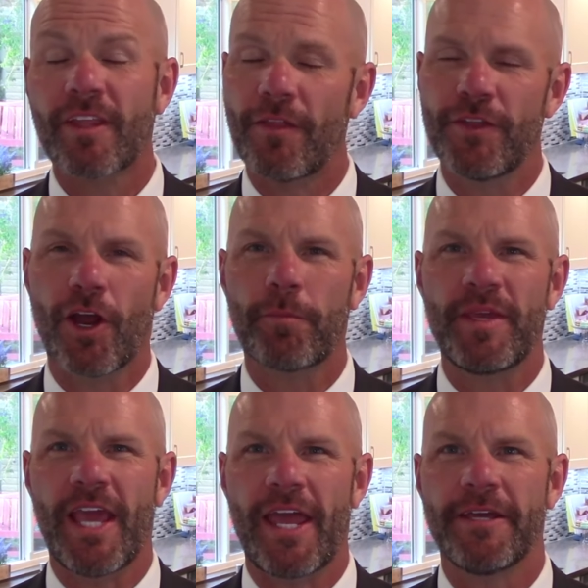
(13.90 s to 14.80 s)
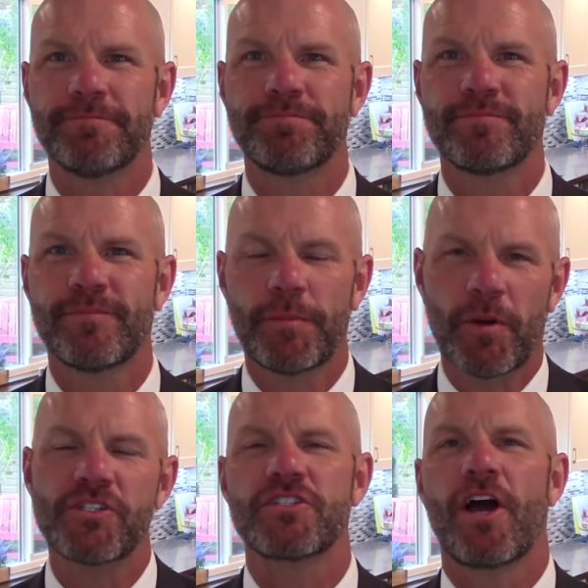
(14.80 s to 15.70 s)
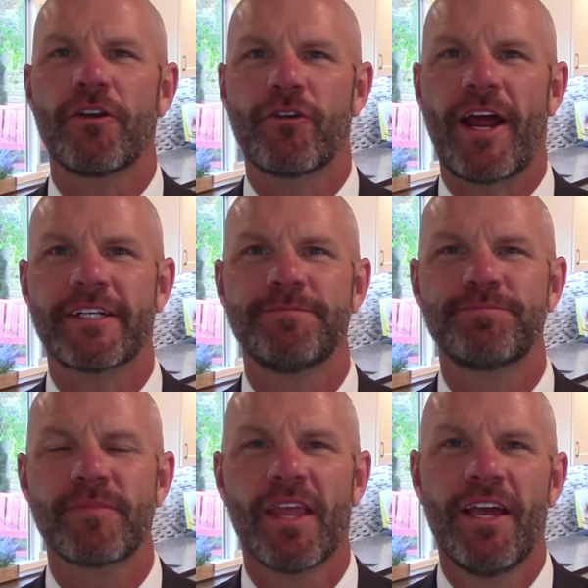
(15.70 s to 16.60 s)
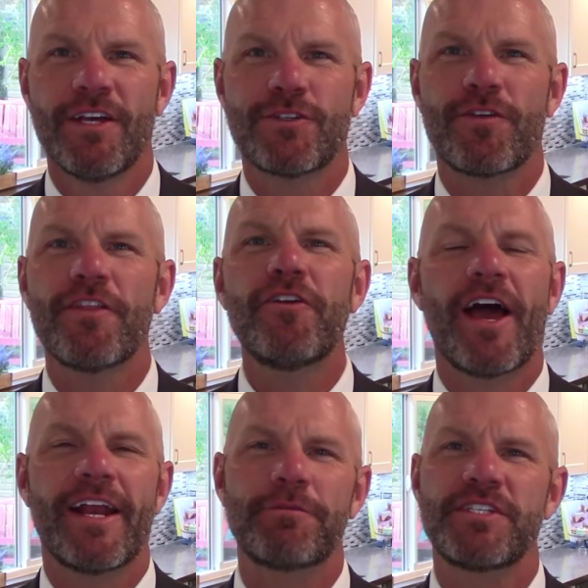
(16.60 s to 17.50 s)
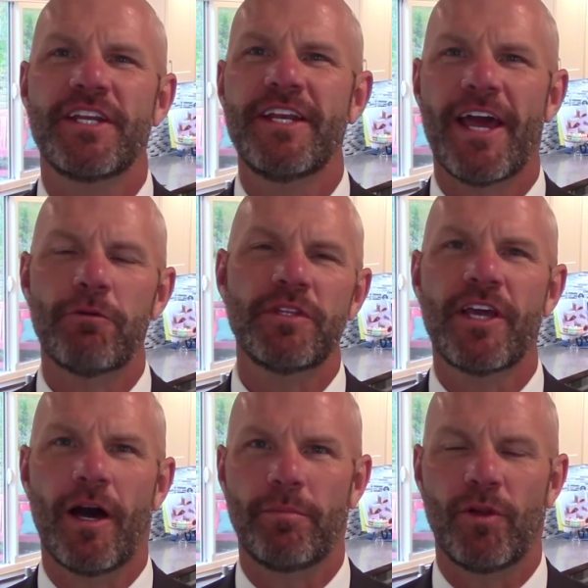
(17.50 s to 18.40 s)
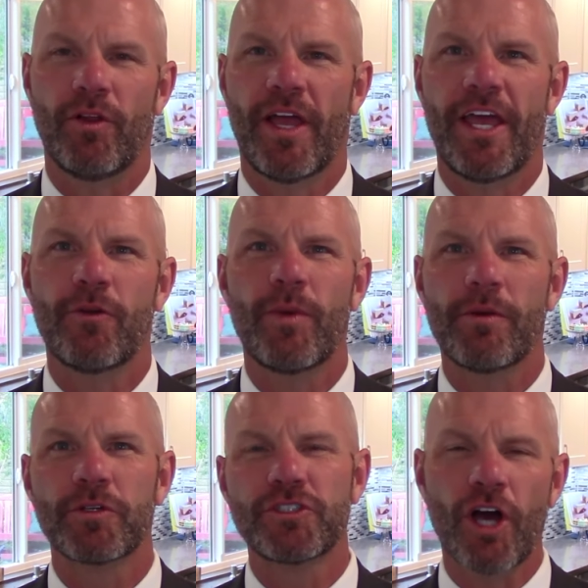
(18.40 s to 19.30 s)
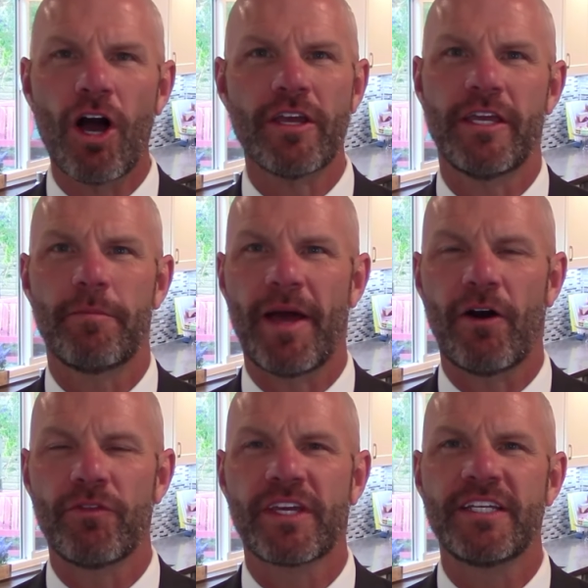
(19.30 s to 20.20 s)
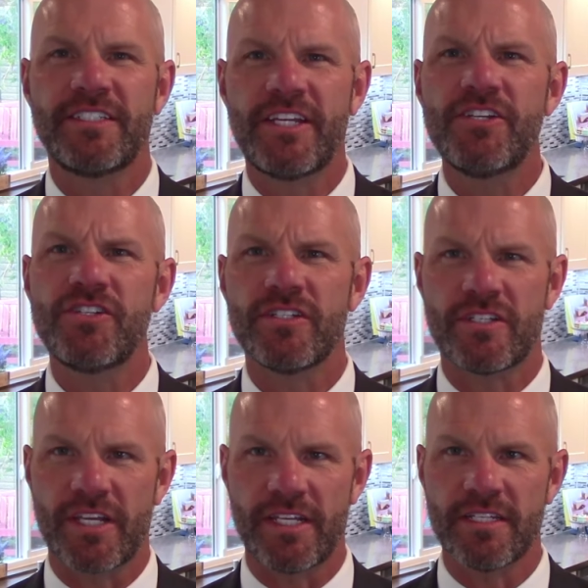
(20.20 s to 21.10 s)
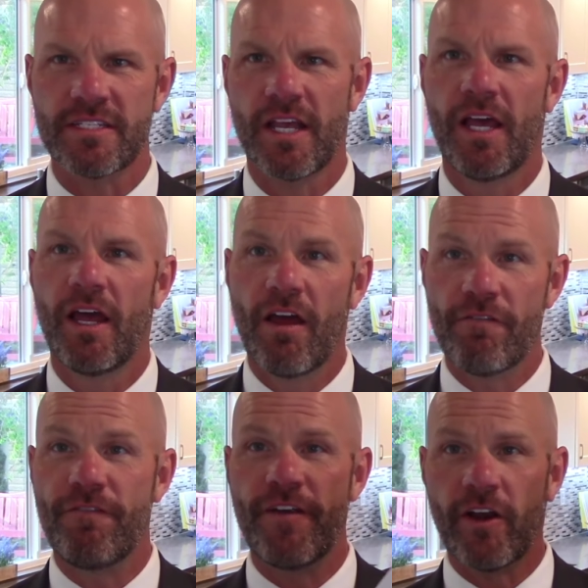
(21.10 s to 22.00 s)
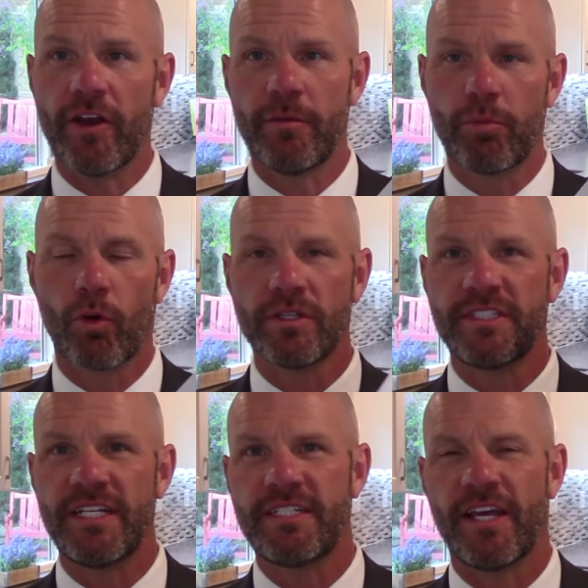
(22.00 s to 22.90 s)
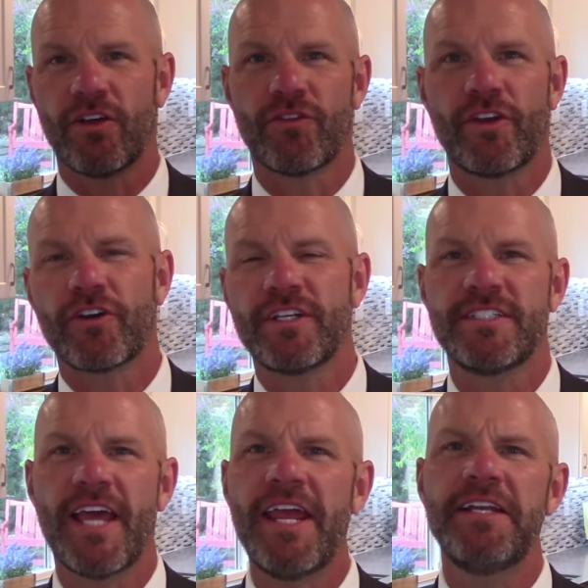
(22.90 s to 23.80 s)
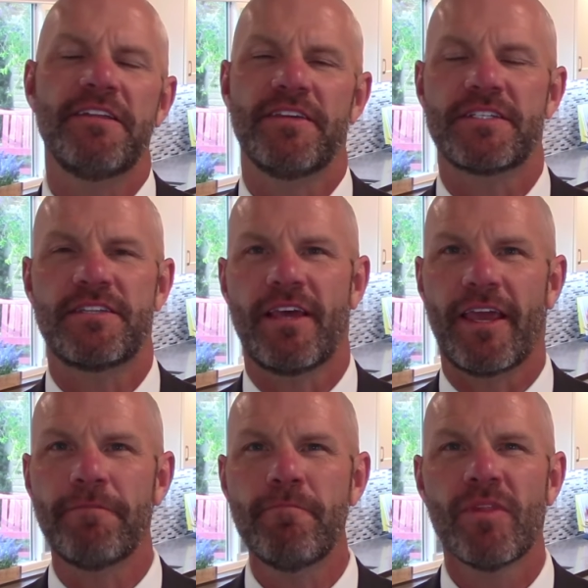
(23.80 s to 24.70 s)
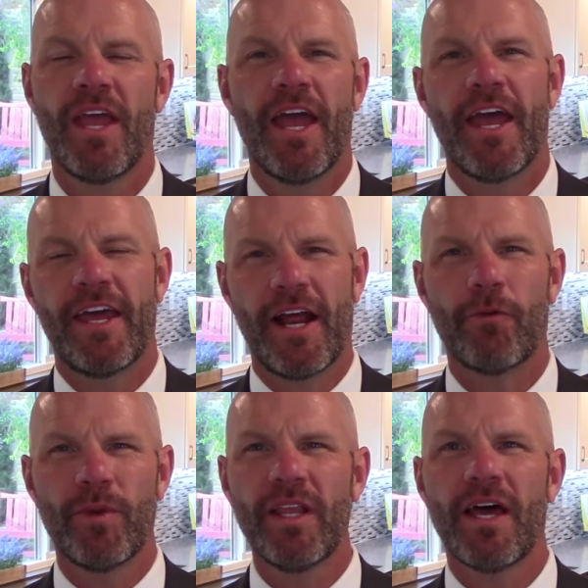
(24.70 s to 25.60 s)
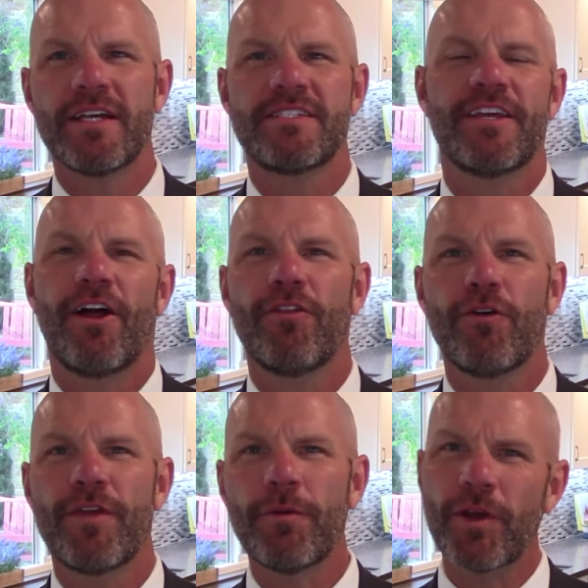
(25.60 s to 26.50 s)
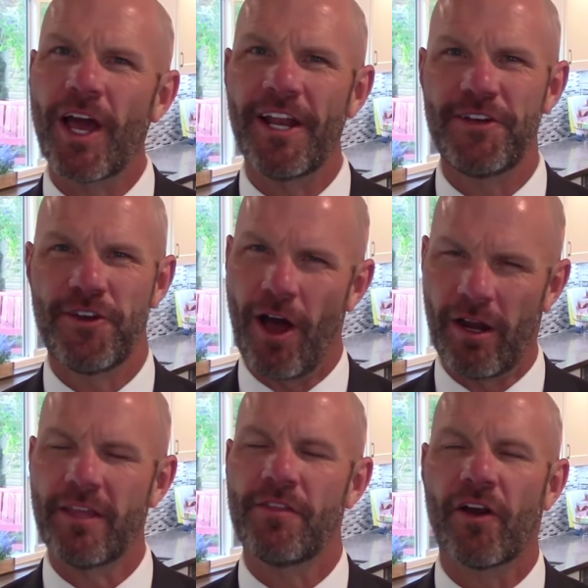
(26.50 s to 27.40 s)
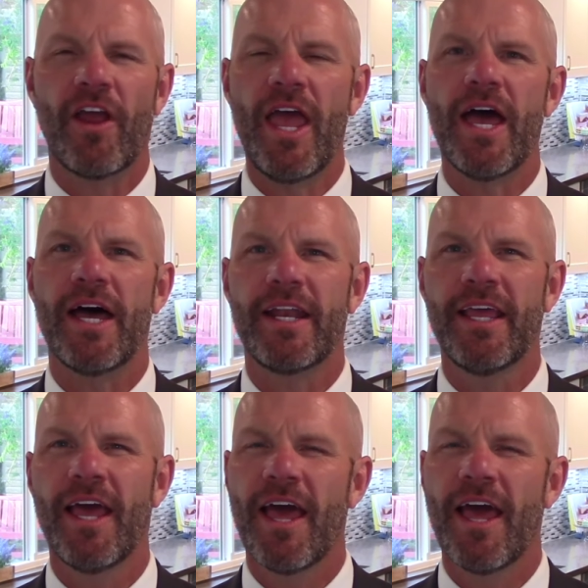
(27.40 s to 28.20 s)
the RPA, the purchase contract. So the other night I was sitting down with a couple and we were talking about the contingencies, very important details that are contained in this thing. And I realized that although they were kind of nodding their head,